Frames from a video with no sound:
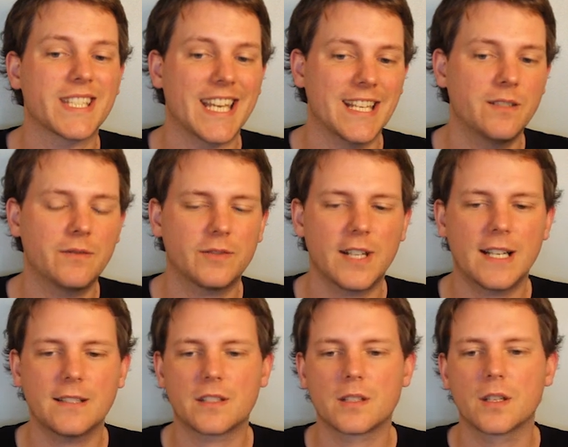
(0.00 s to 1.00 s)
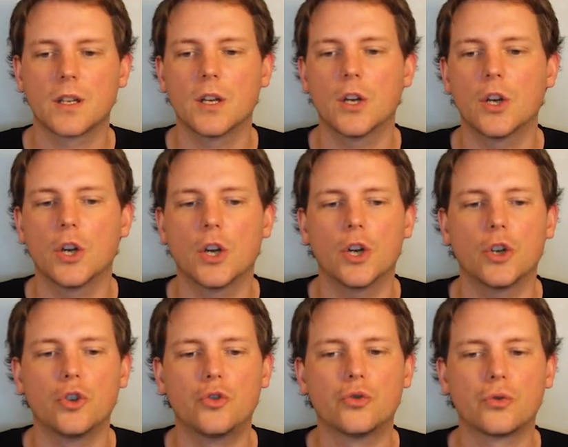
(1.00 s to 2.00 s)
it's in France,
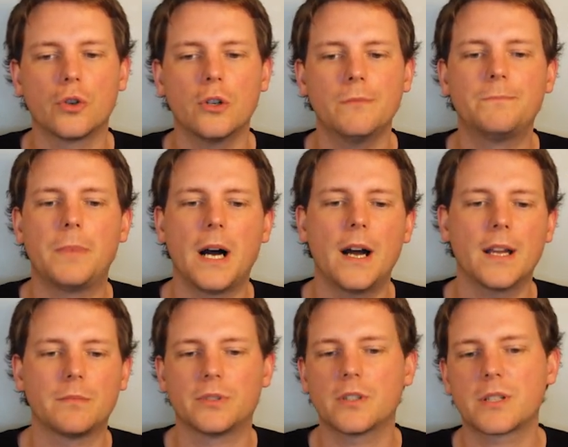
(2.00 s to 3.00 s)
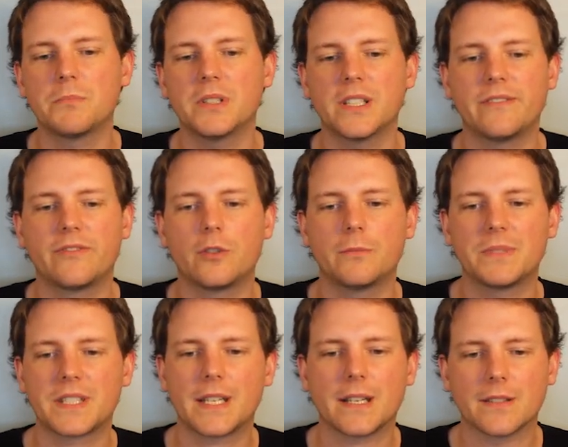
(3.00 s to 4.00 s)
grew by approximately
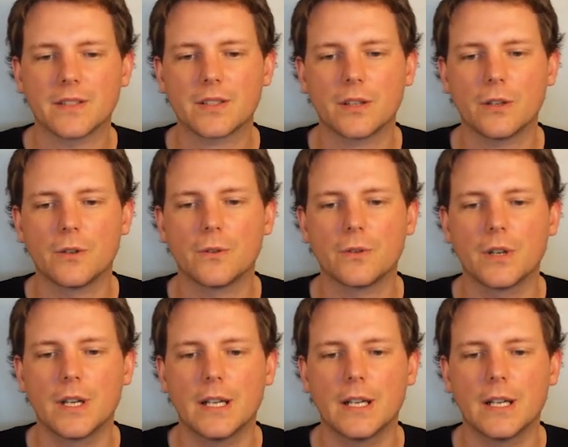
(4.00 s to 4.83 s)
4%. So,